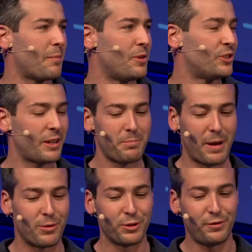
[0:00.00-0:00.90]
music,
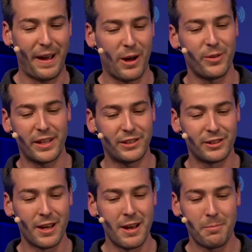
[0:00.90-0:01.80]
but who's found
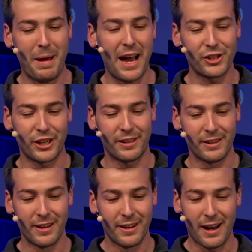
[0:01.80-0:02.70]
this passion
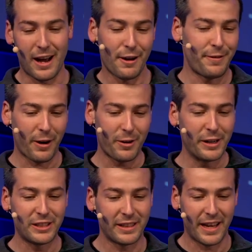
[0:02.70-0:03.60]
uh, very
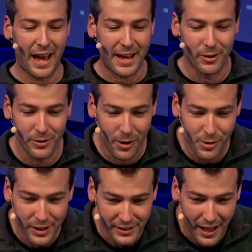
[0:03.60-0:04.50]
recently. I don't know
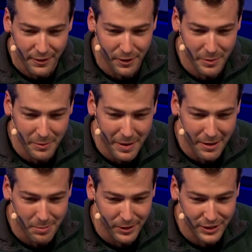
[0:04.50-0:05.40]
who this Oliver
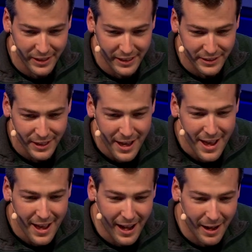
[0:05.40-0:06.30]
McMahon person is,
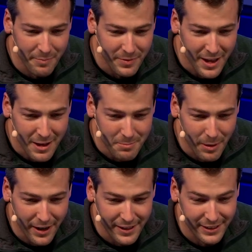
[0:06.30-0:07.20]
um,
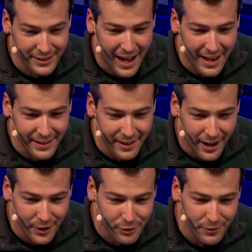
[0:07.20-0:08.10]
but it's gotten one
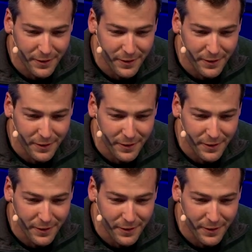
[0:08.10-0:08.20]
hundred